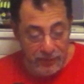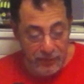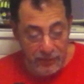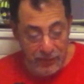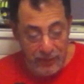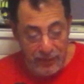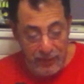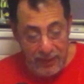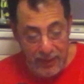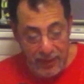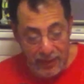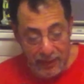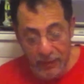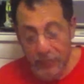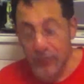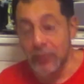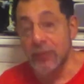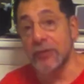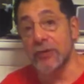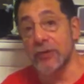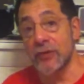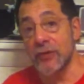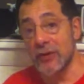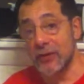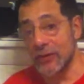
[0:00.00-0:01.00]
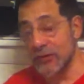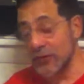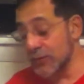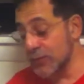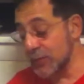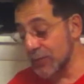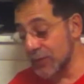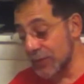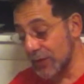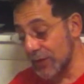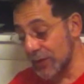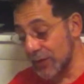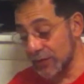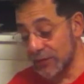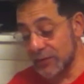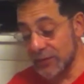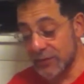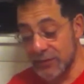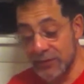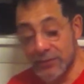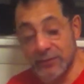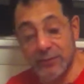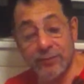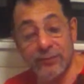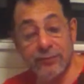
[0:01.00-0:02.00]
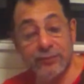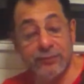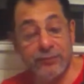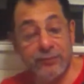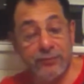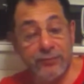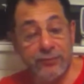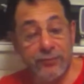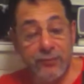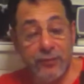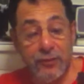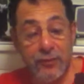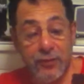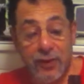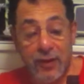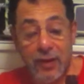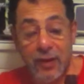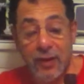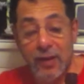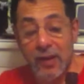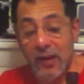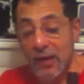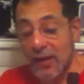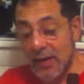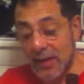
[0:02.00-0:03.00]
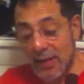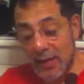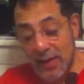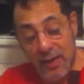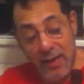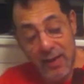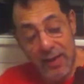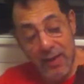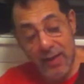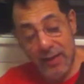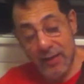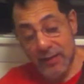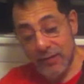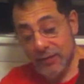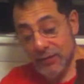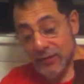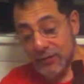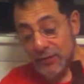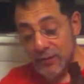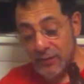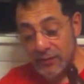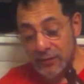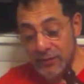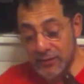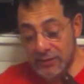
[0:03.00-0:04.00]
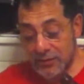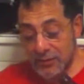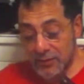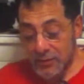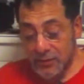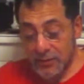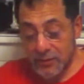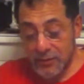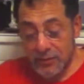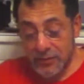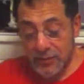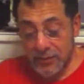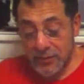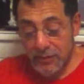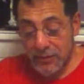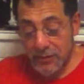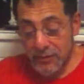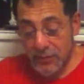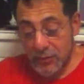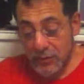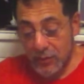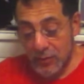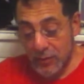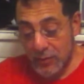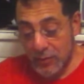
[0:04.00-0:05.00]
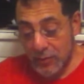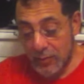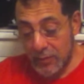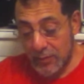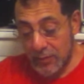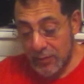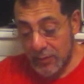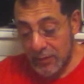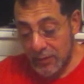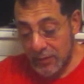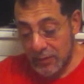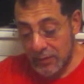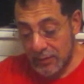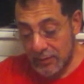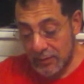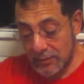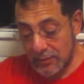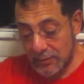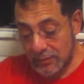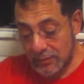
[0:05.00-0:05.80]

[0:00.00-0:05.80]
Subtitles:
to a Keller, but not as pronounced. Okay, so let's see what this is all about.